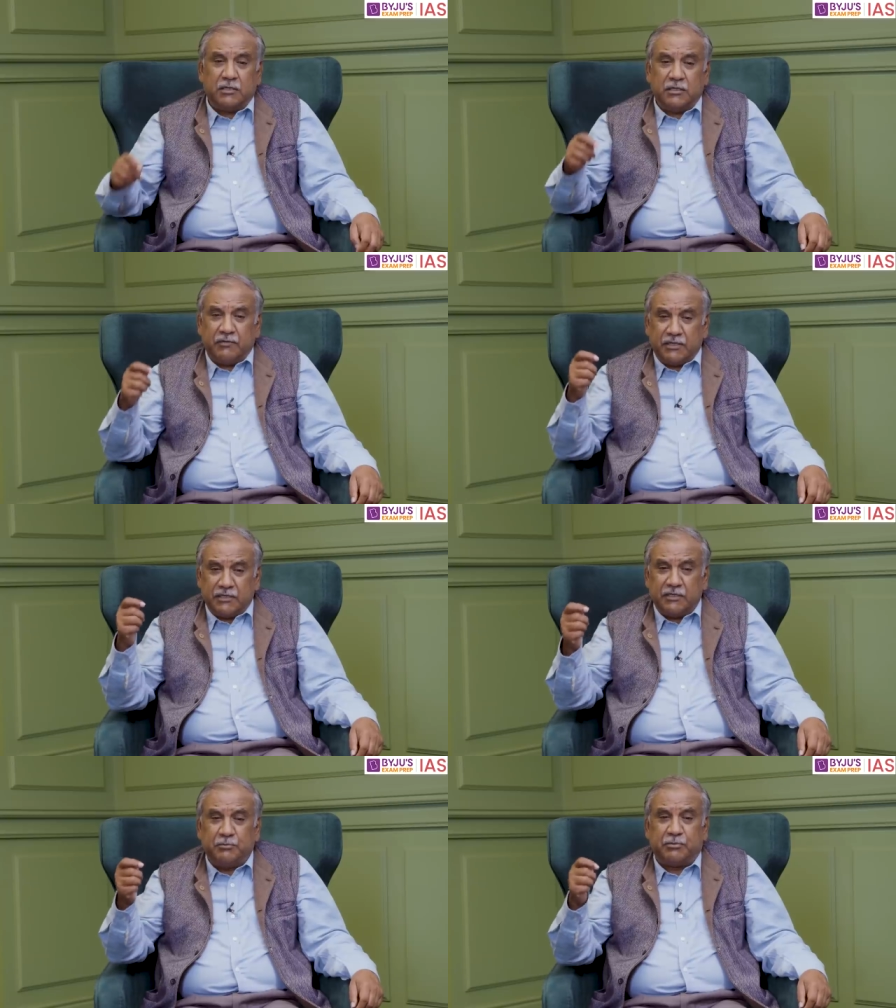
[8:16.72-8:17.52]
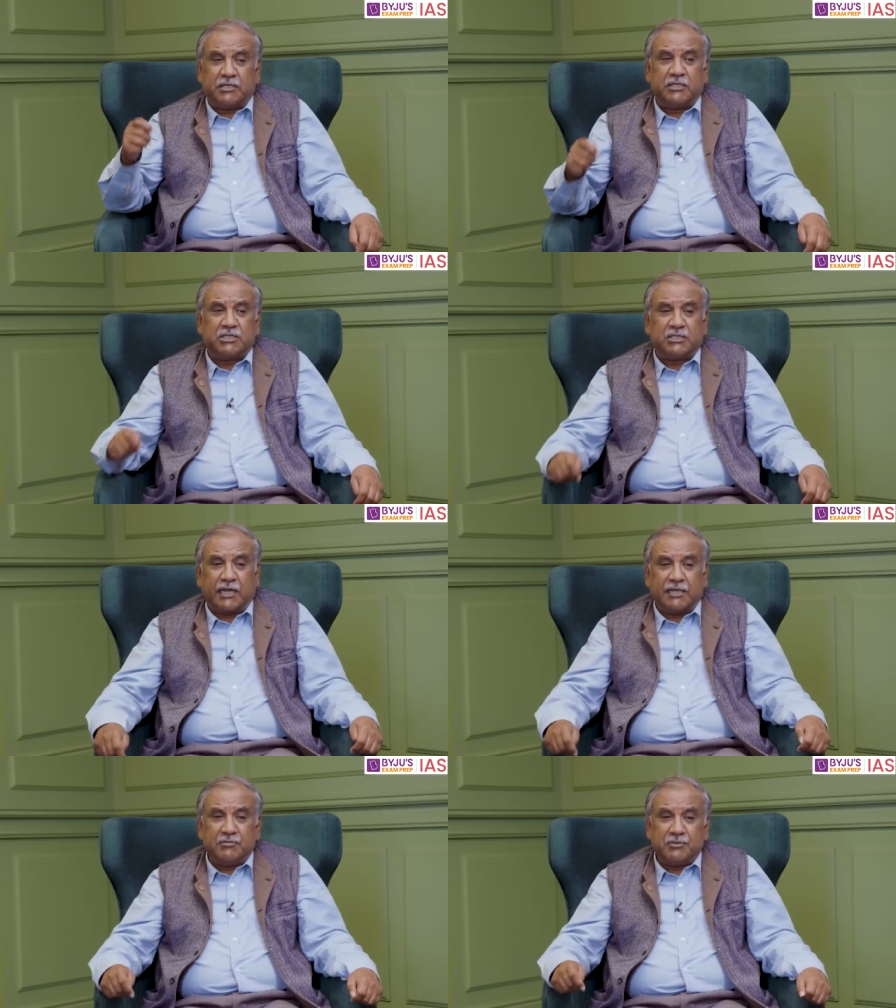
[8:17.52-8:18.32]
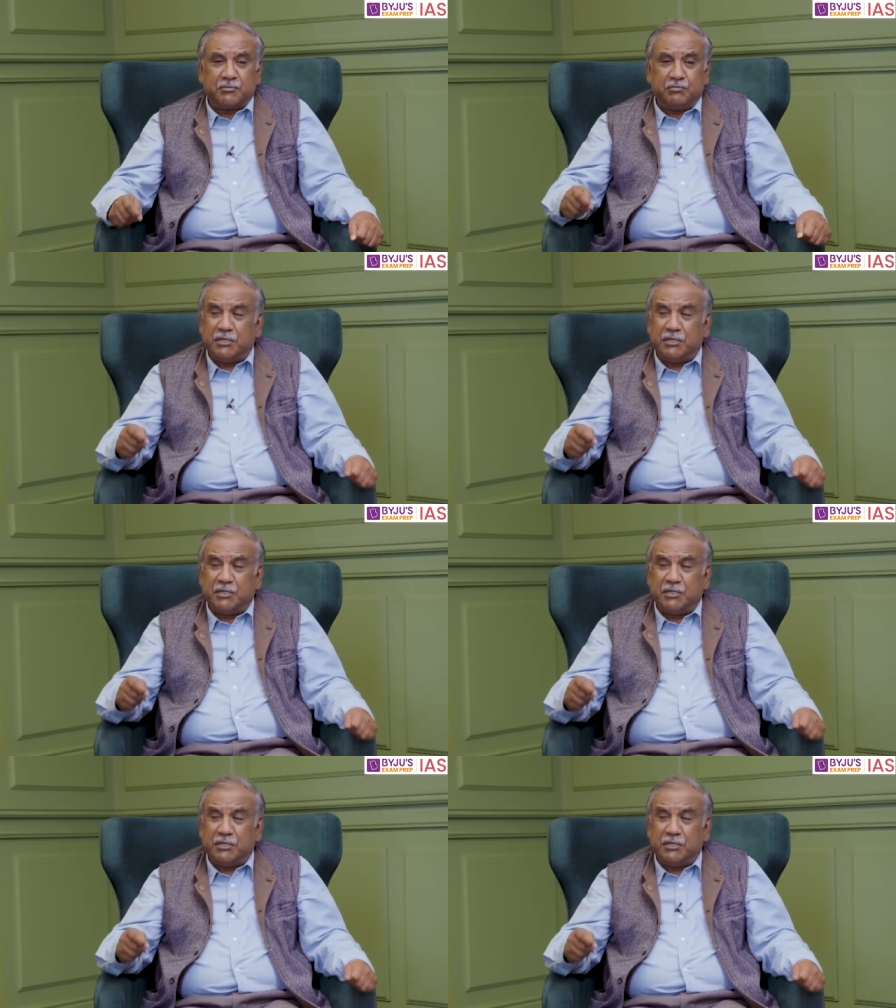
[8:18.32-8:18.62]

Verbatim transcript: even in the British times,